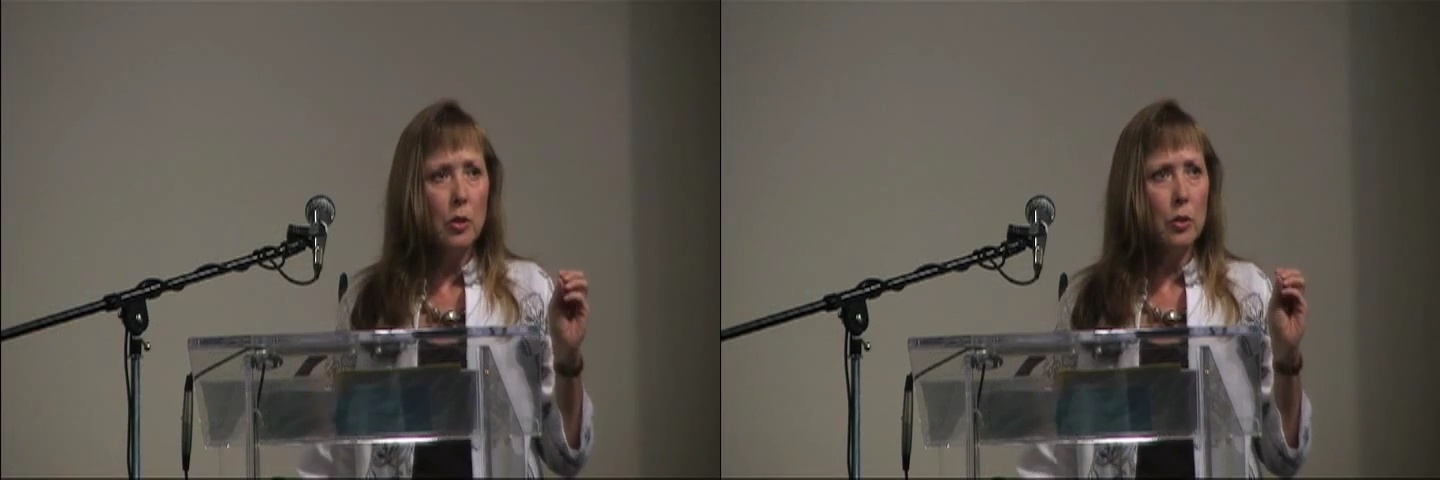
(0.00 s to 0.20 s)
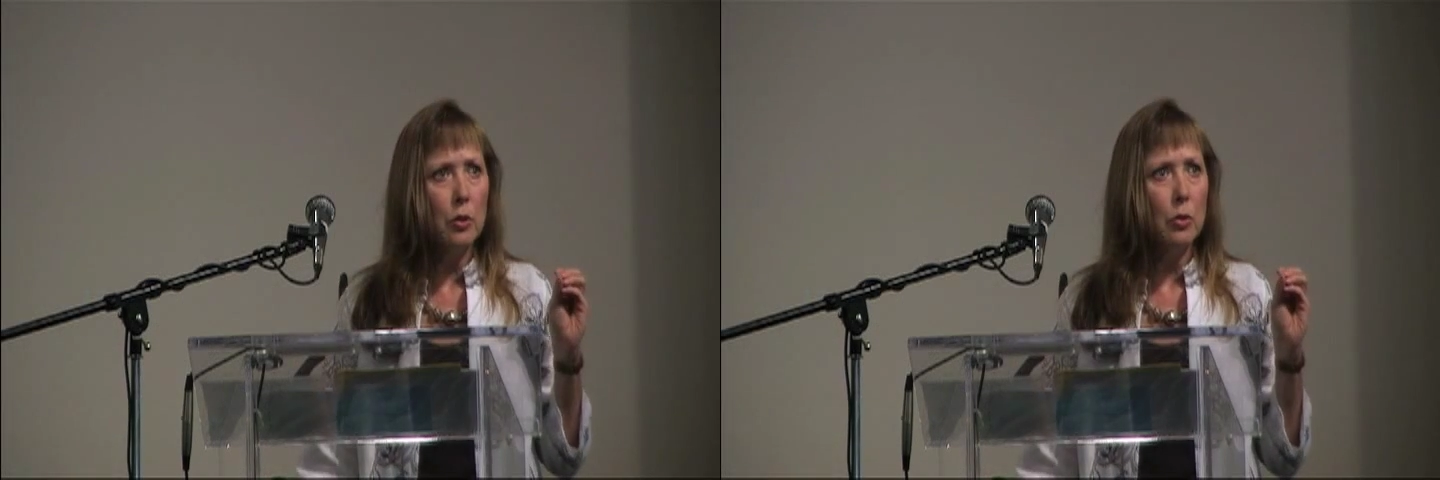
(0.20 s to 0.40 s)

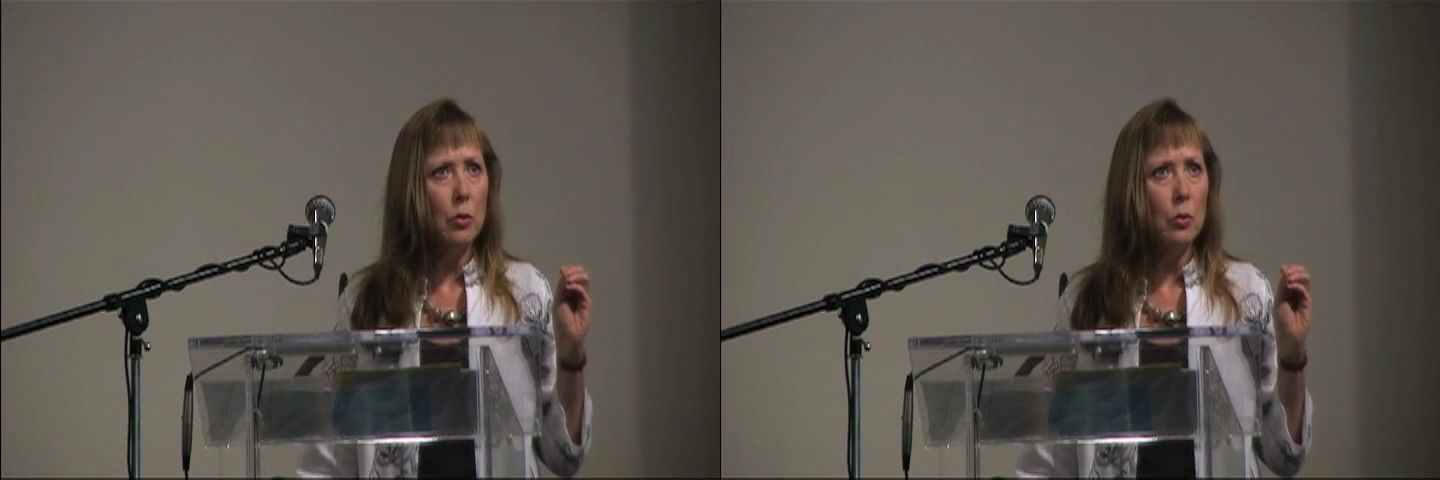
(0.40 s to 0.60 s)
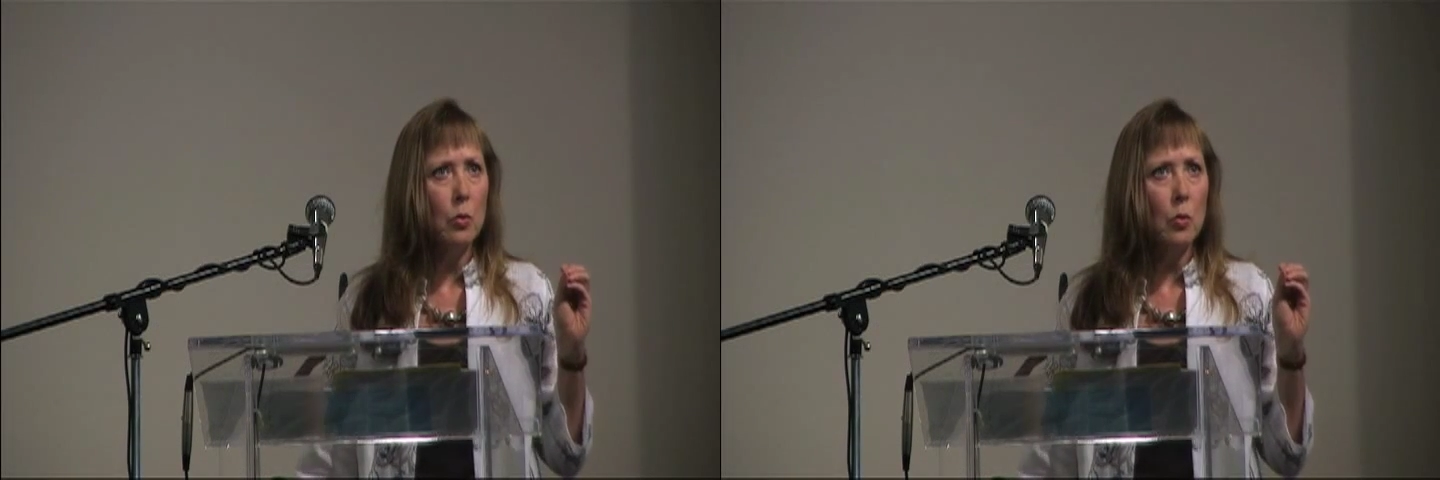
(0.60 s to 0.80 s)

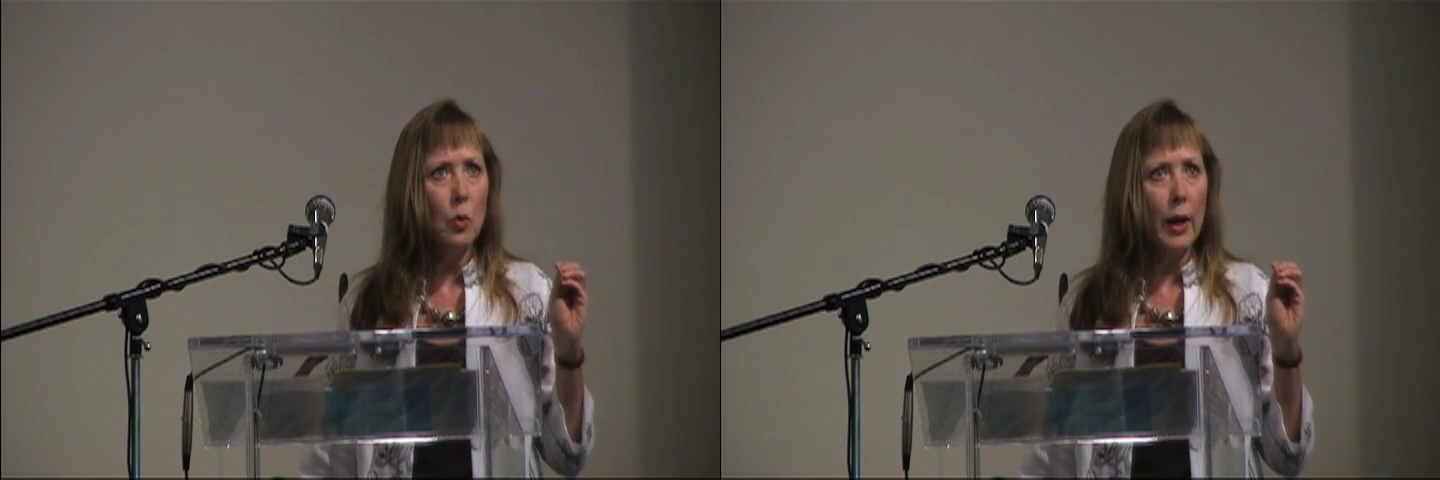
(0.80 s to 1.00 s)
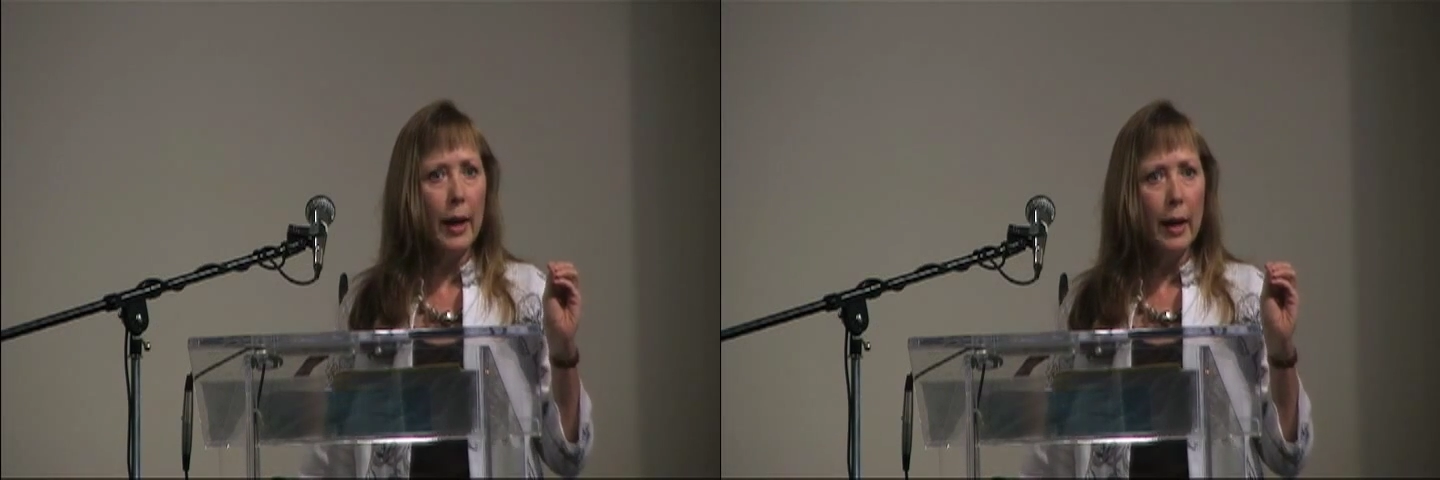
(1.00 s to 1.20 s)
to
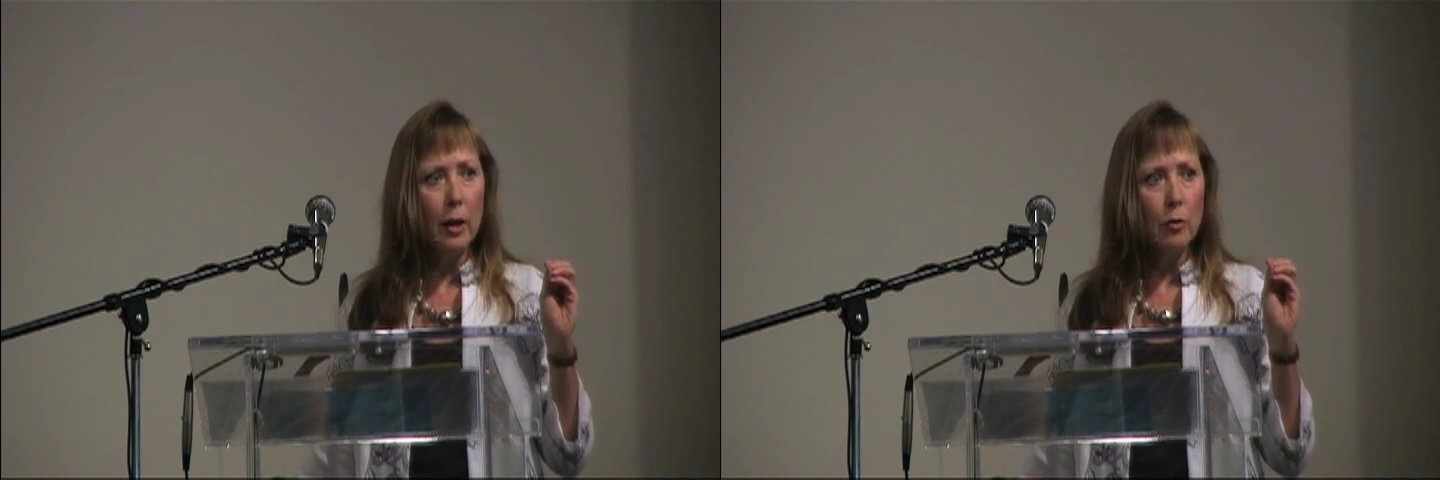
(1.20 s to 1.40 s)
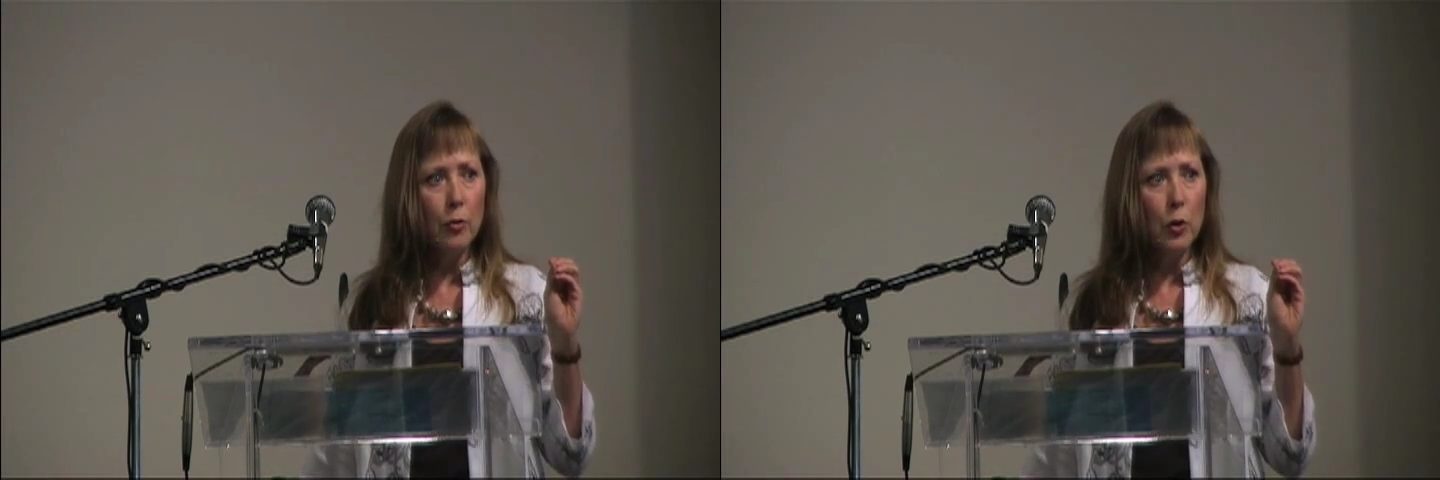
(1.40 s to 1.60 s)

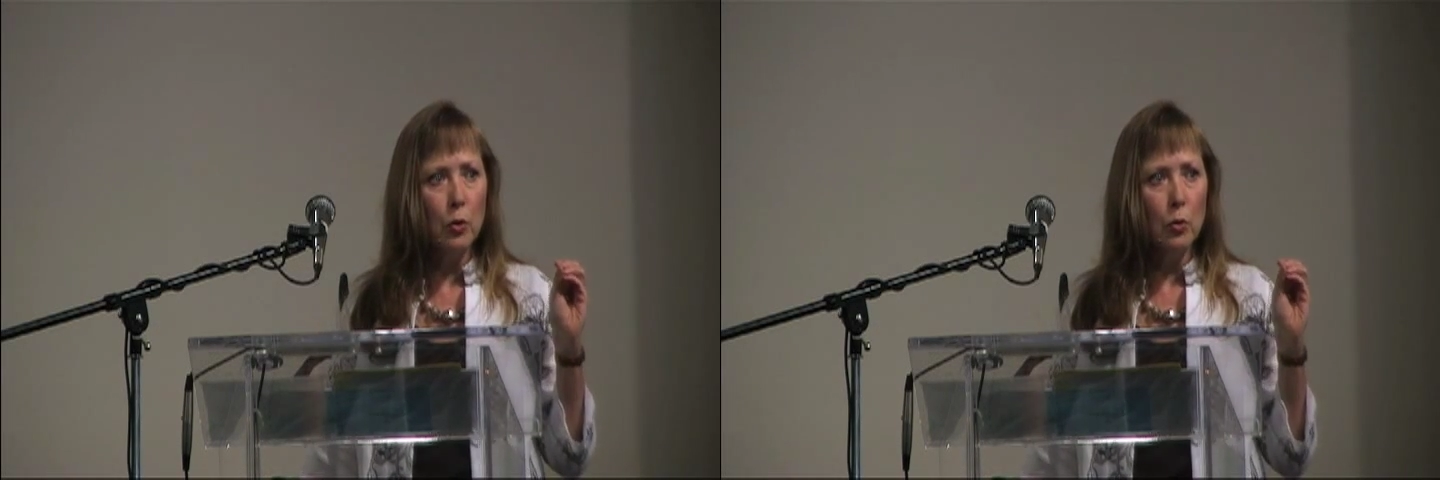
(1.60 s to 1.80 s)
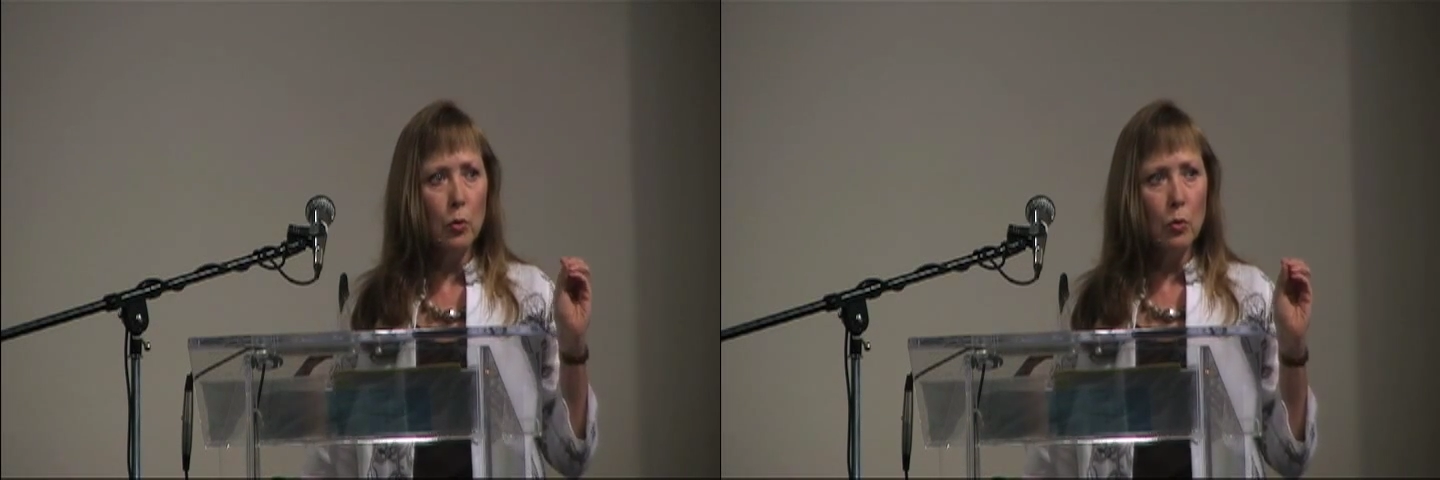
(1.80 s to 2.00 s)
have
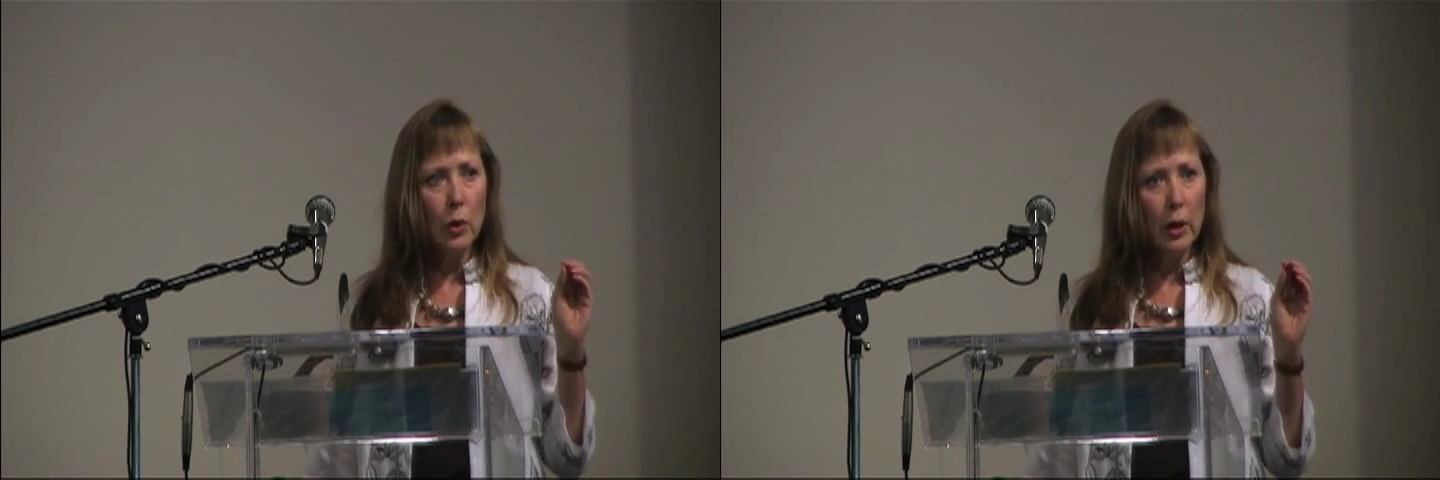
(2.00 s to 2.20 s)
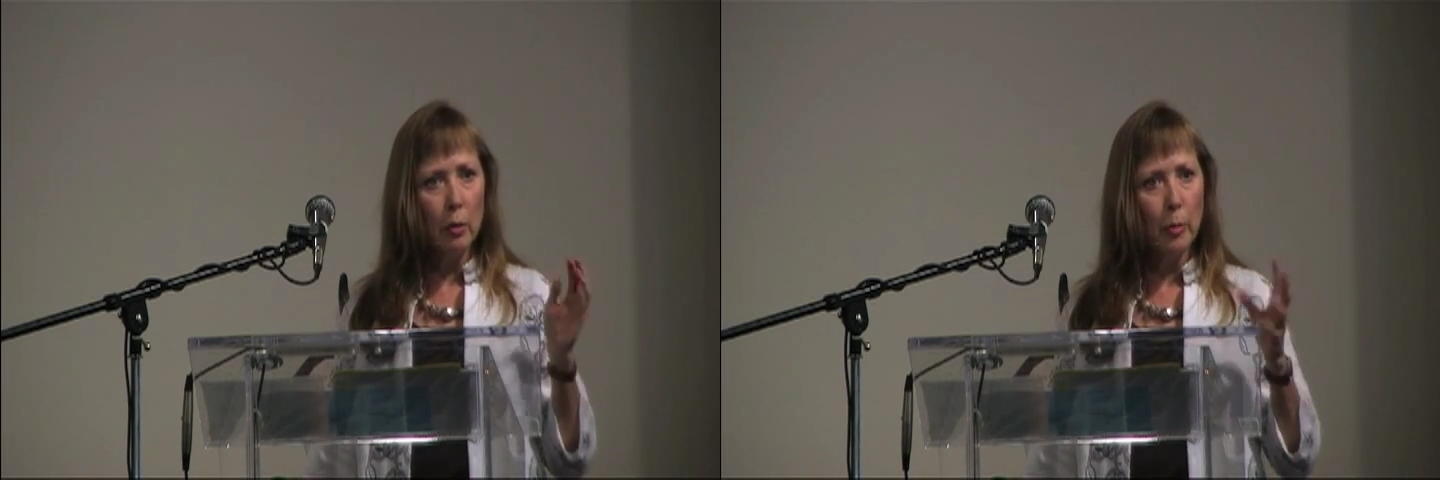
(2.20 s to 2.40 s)
you kind of